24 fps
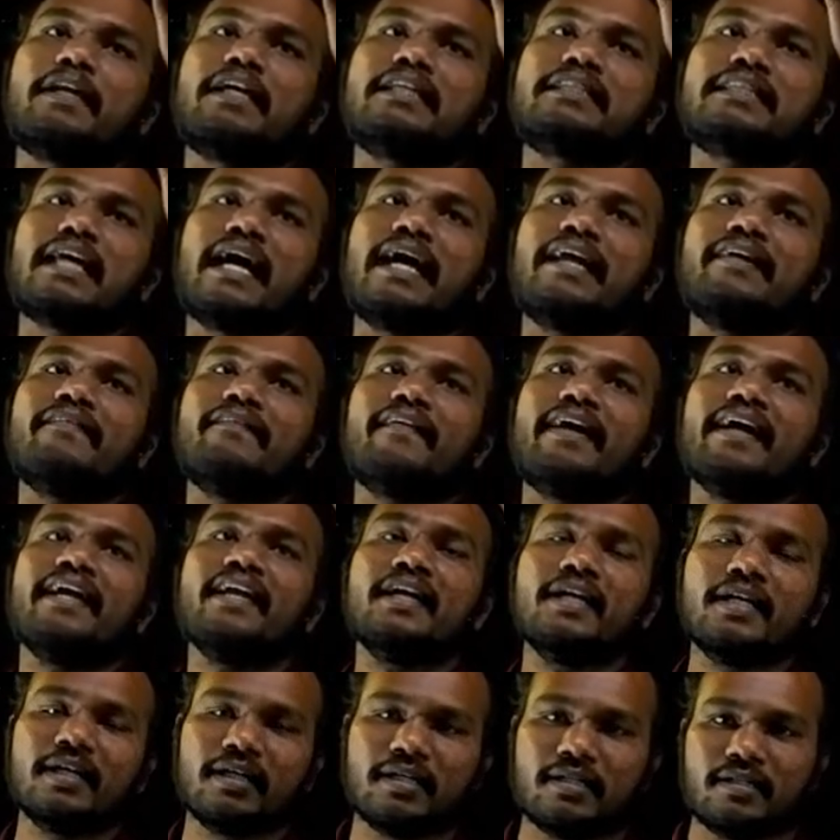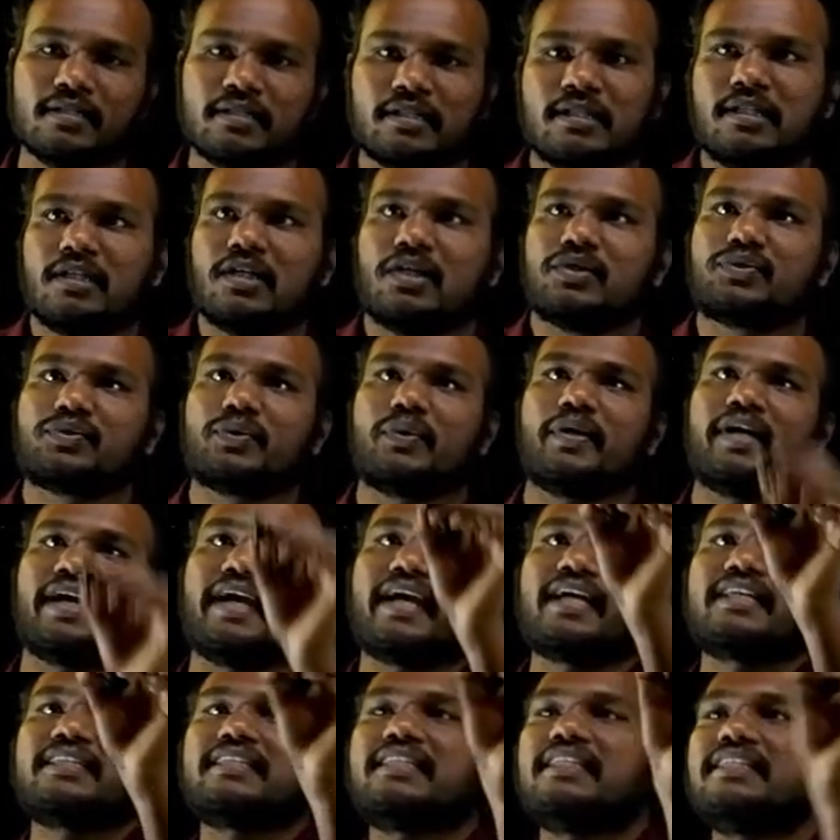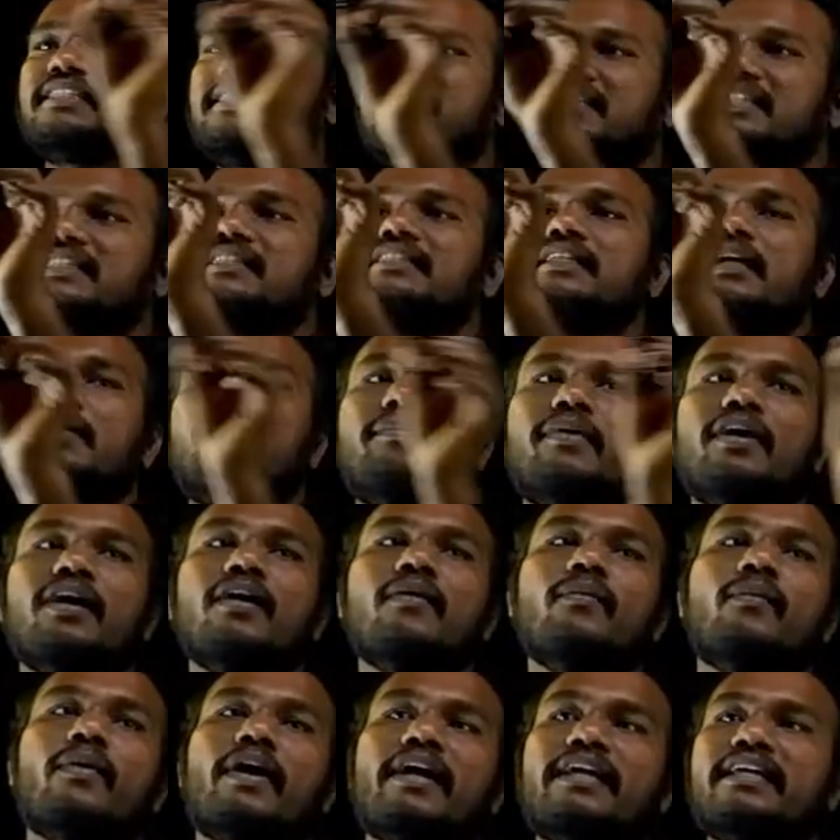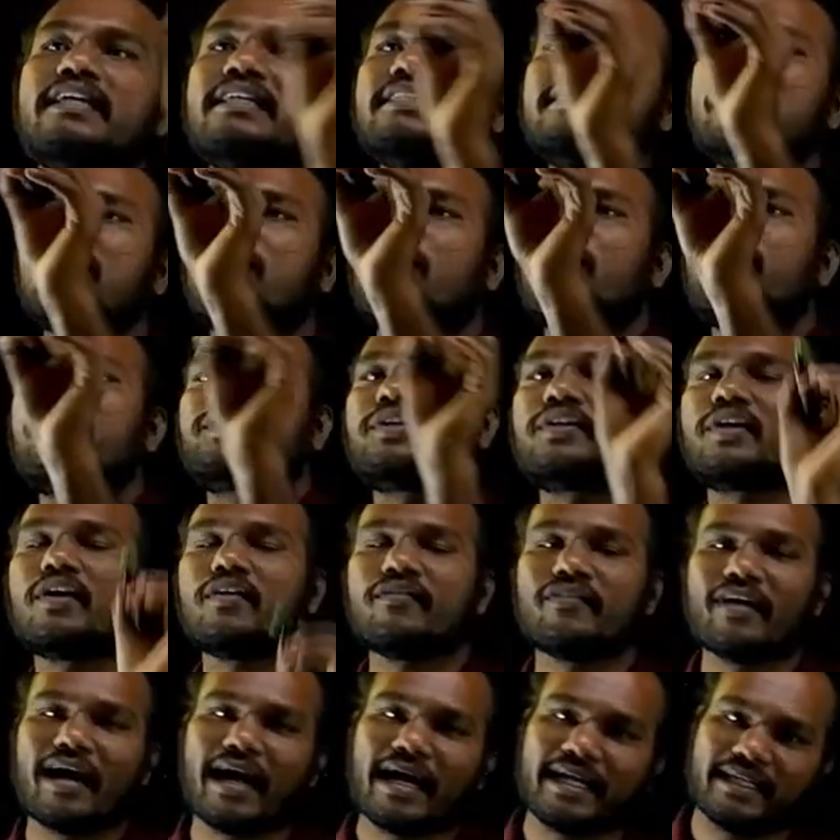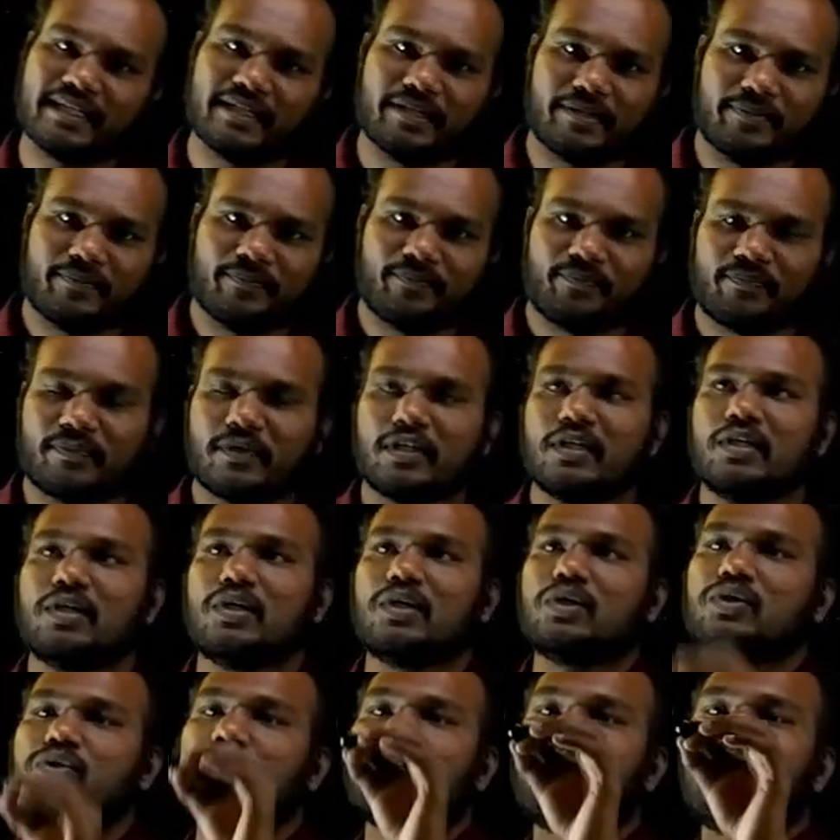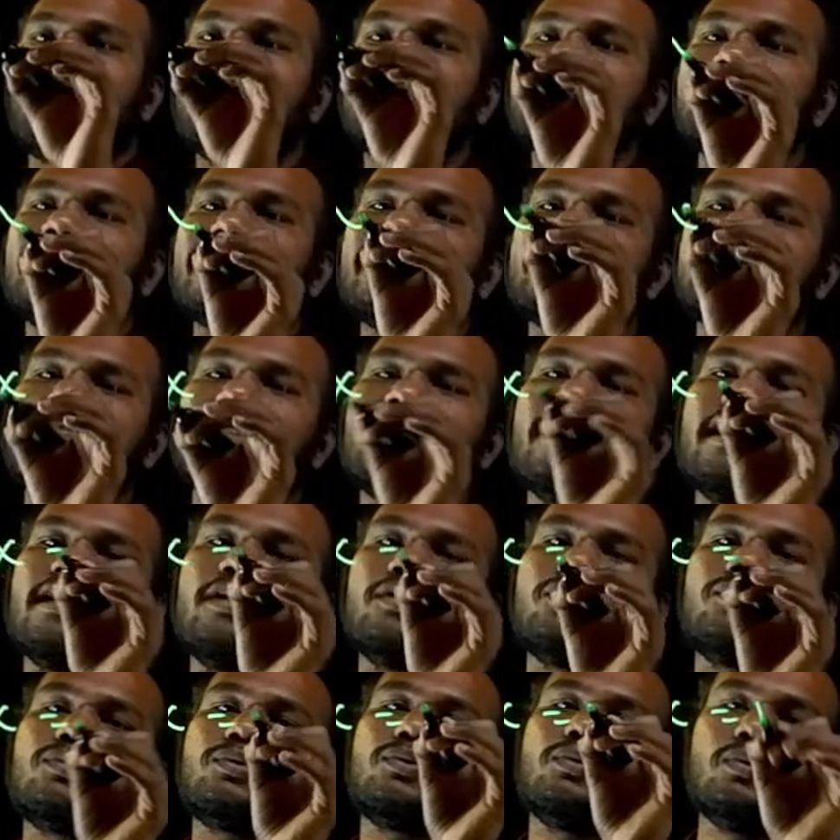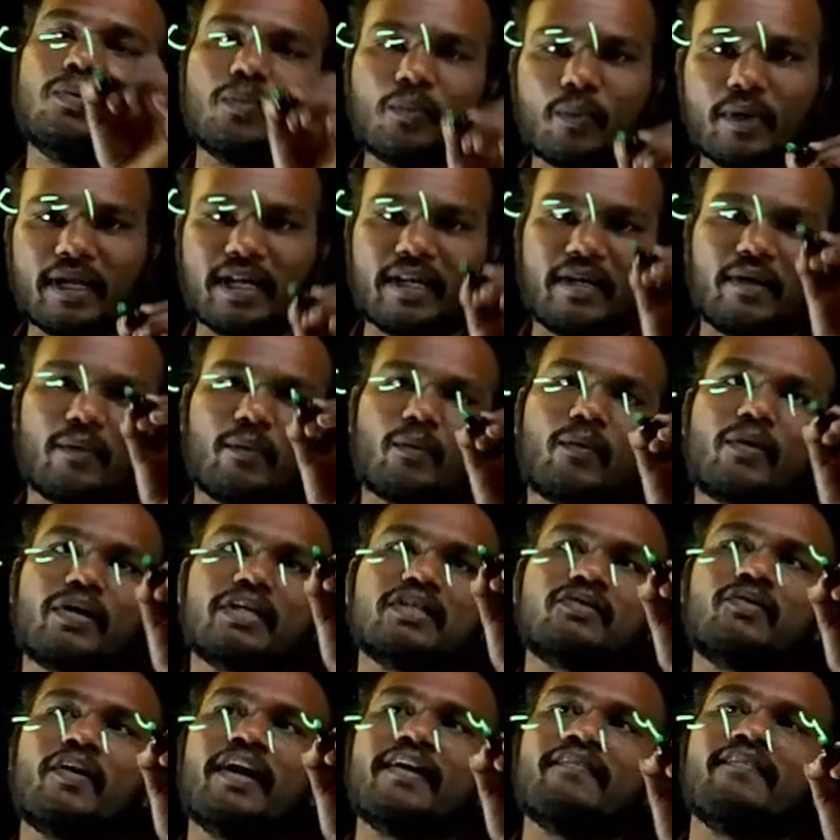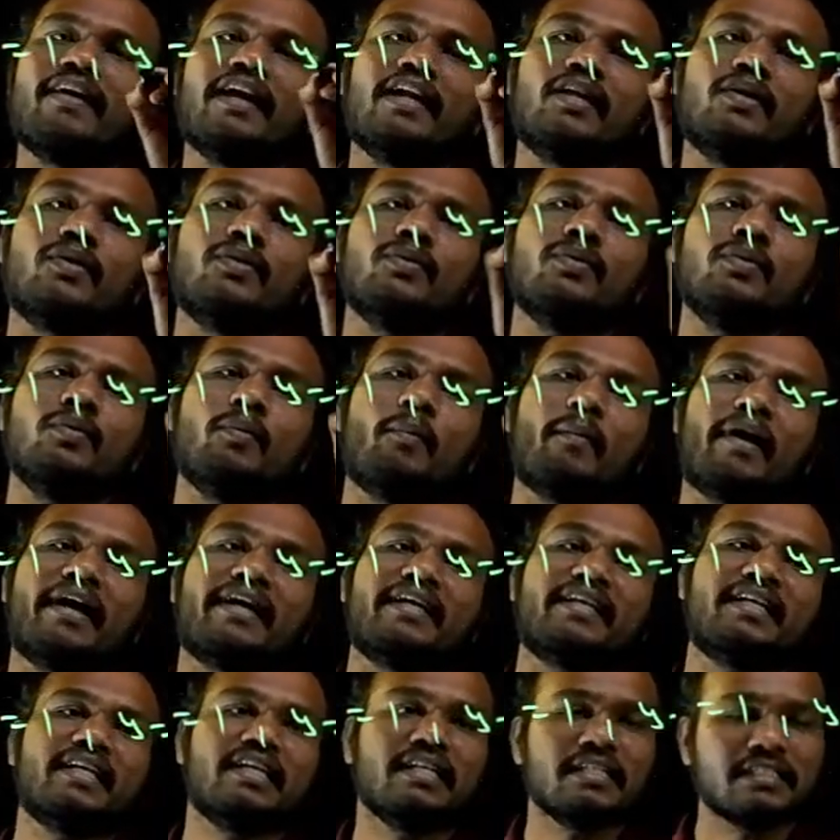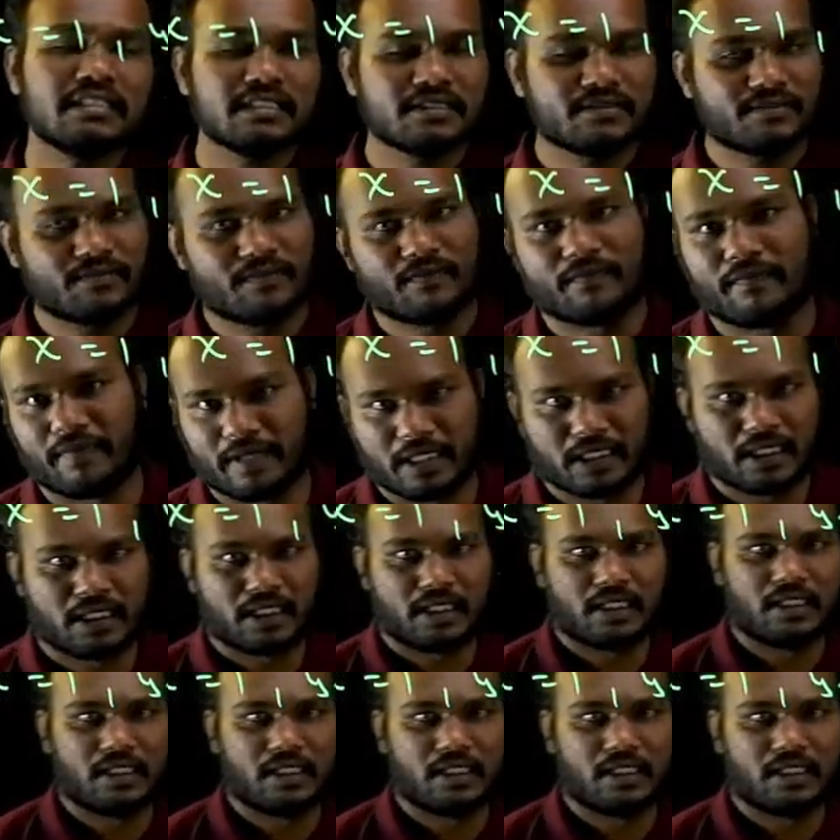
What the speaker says: plus I, y. So, x is this number, y is the coefficient of I. So, what is x value? 1. What is y value? Minus 1.